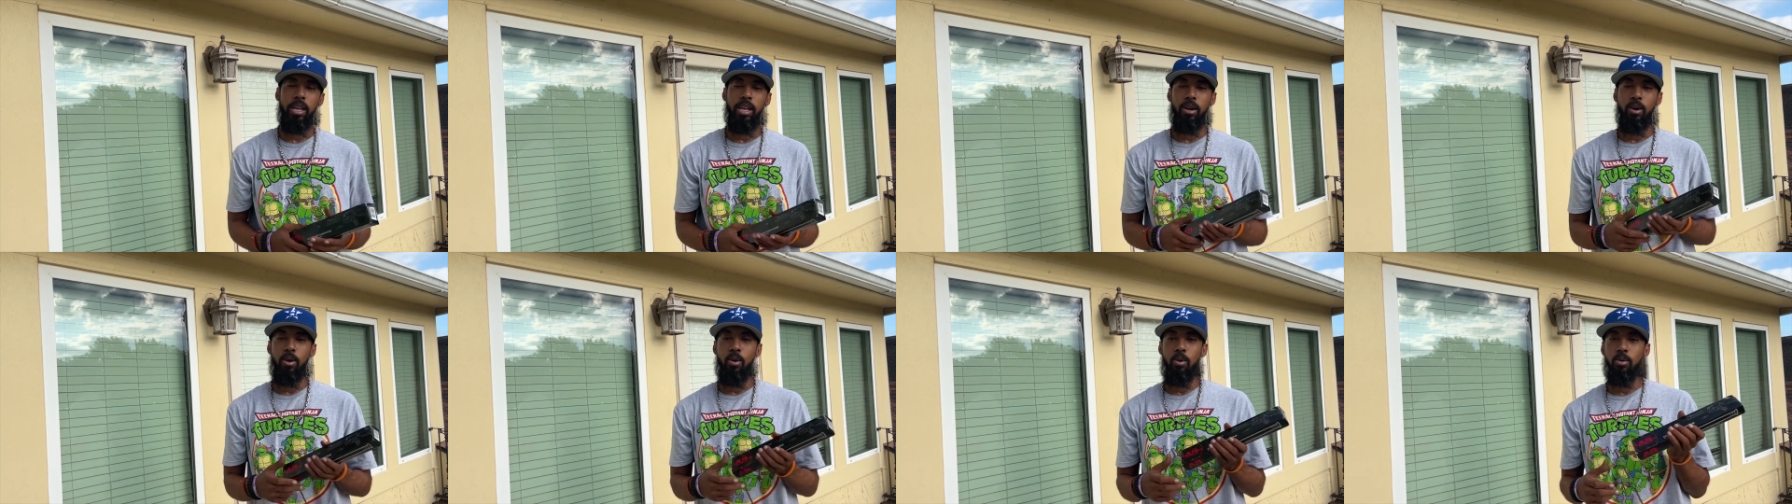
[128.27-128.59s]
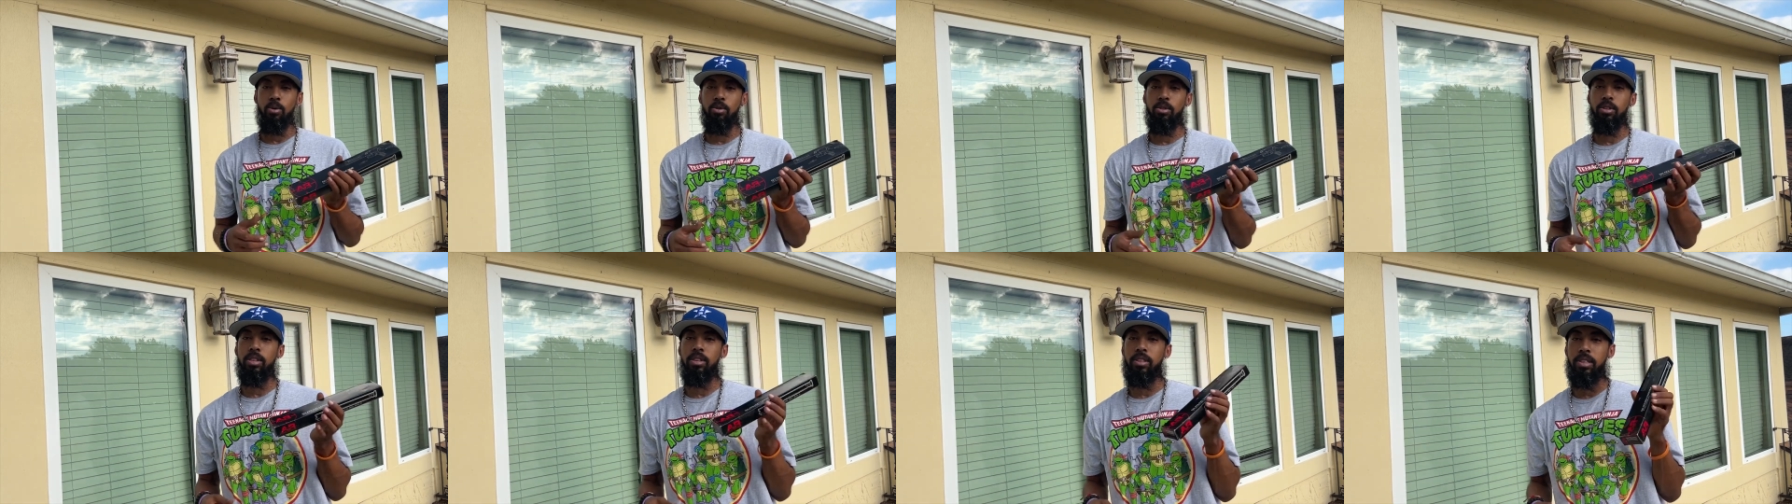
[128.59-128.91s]
it
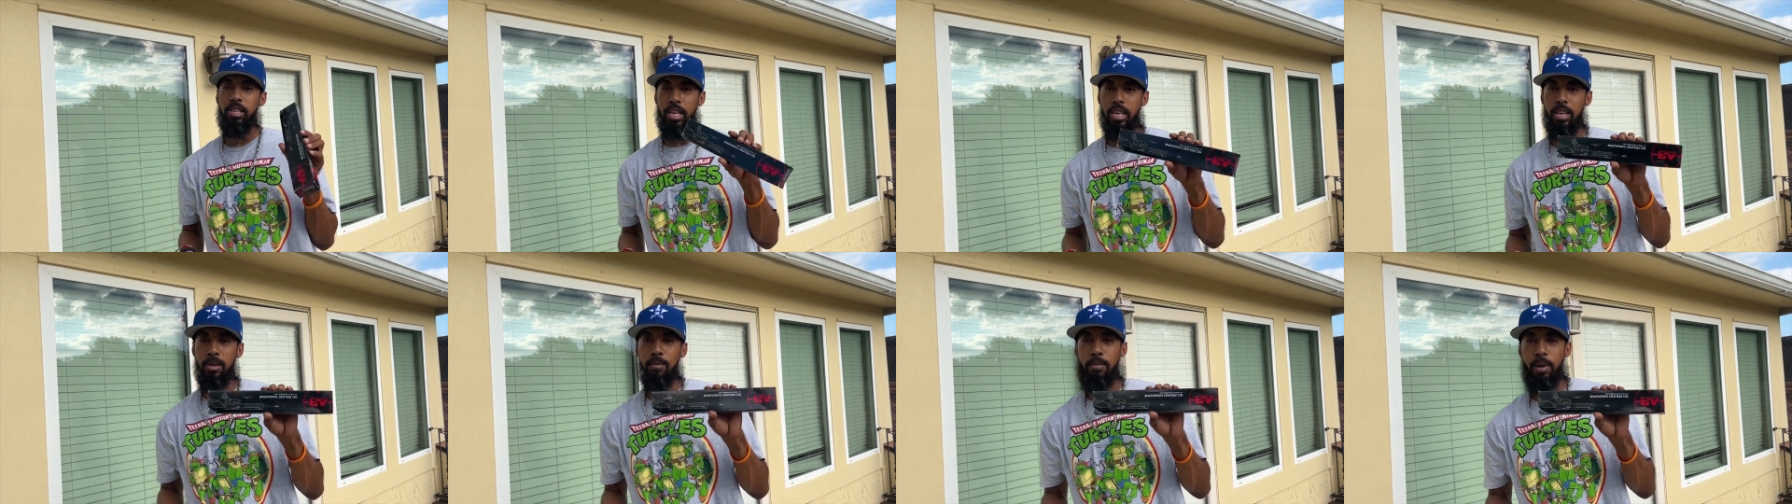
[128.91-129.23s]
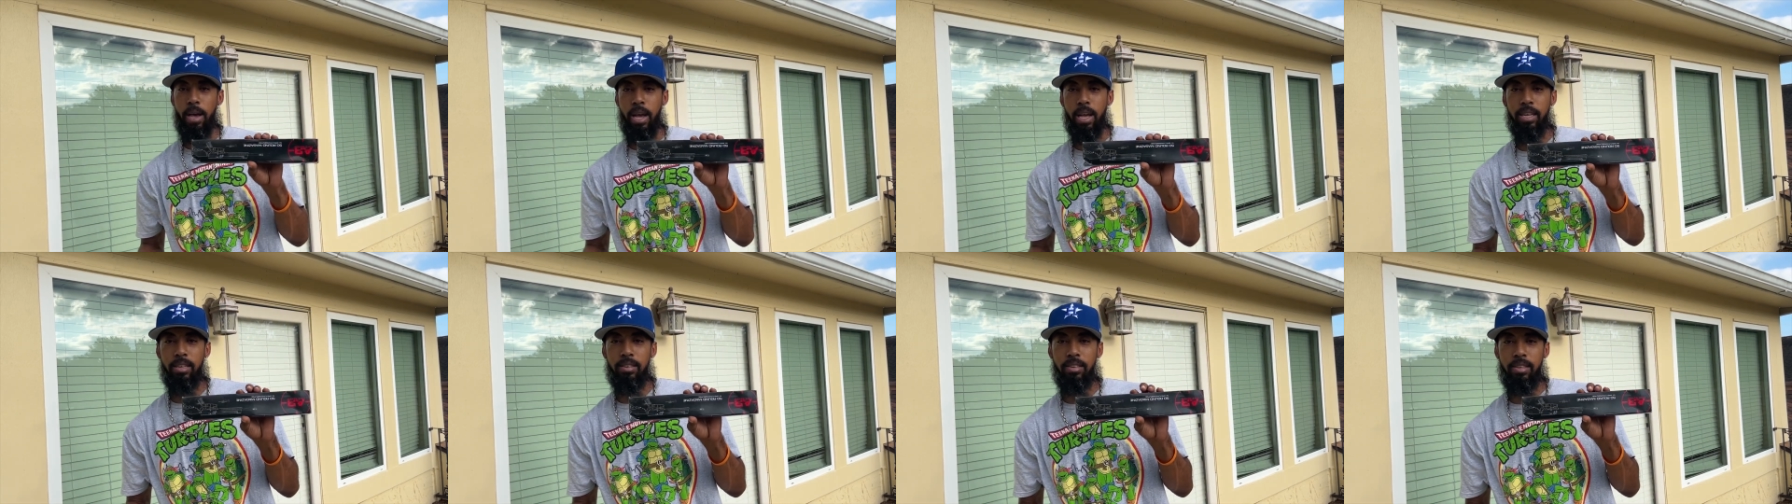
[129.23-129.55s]
holds the same
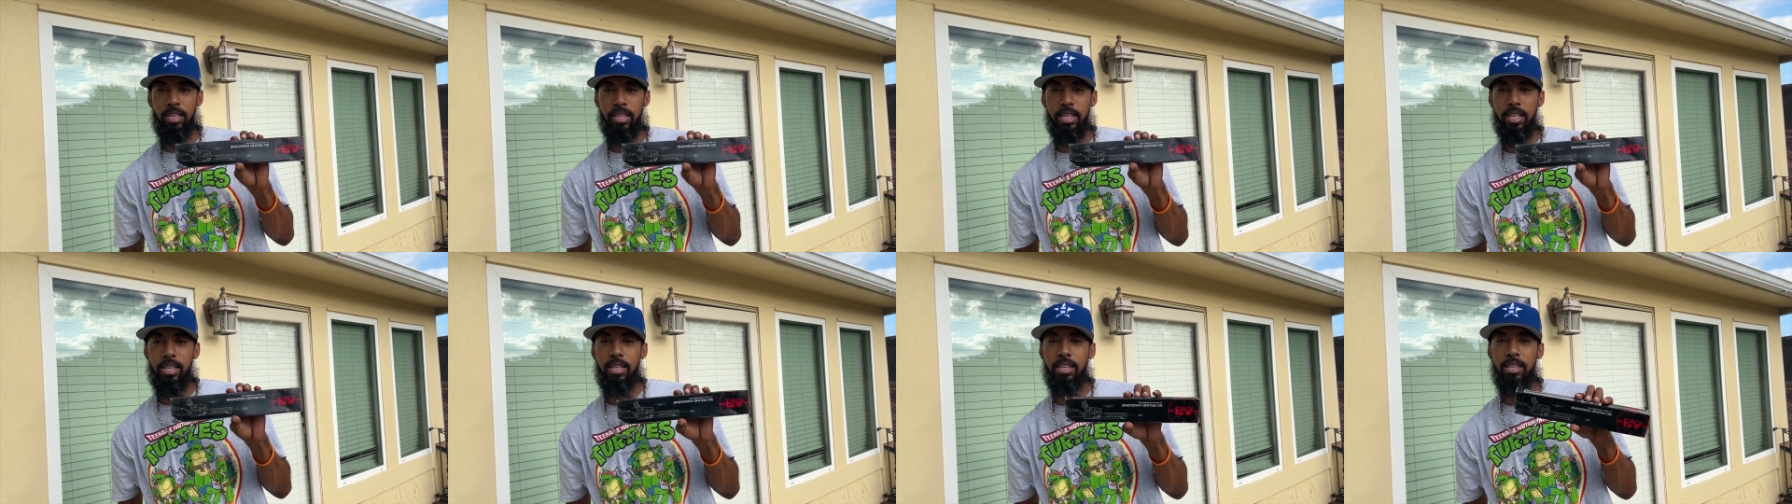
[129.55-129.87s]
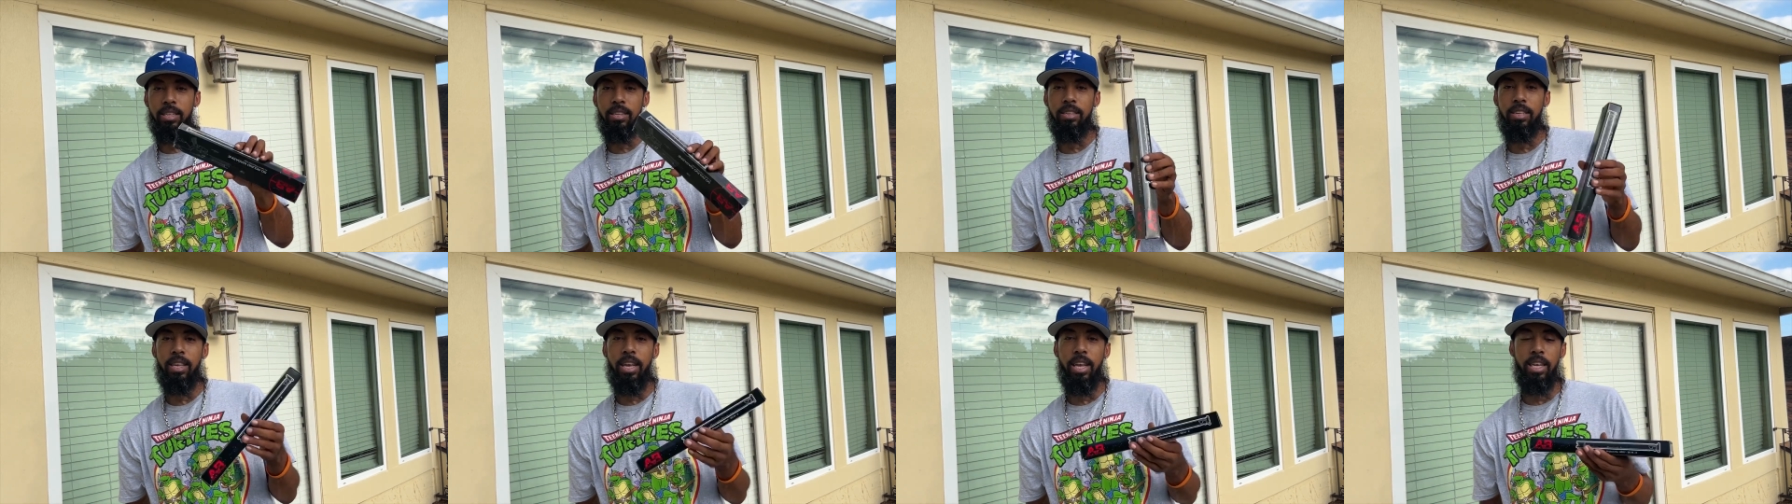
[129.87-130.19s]

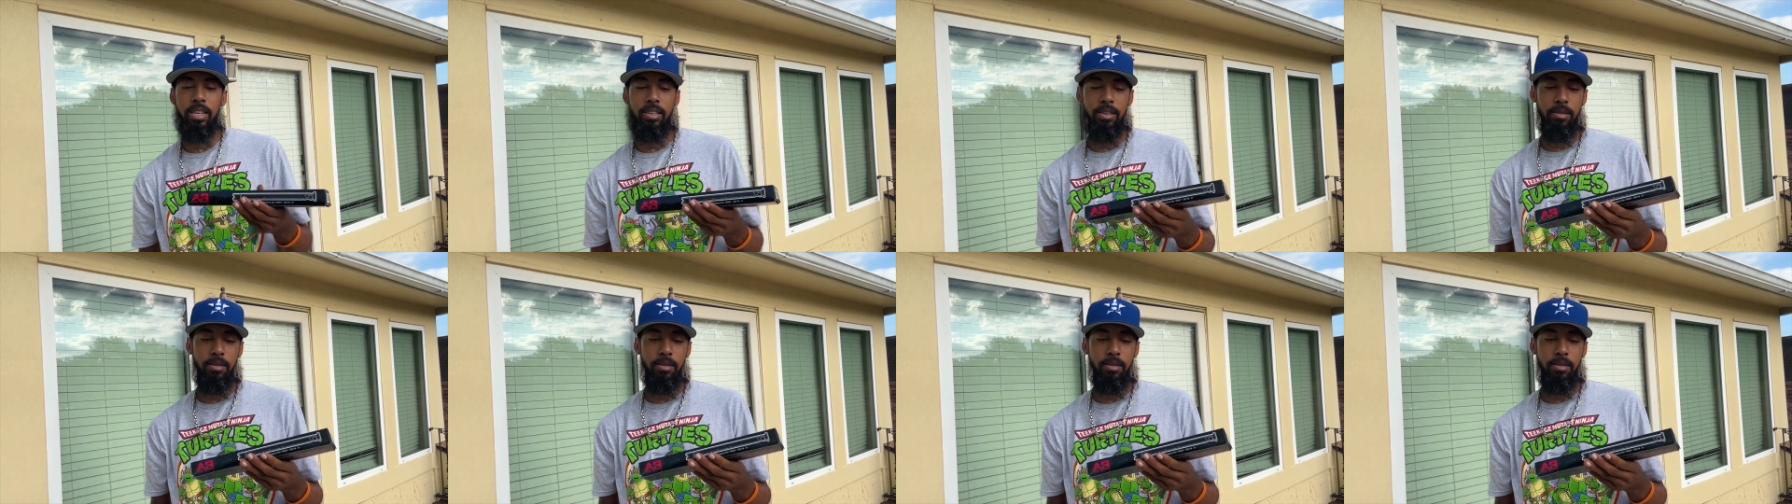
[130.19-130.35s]
magazines as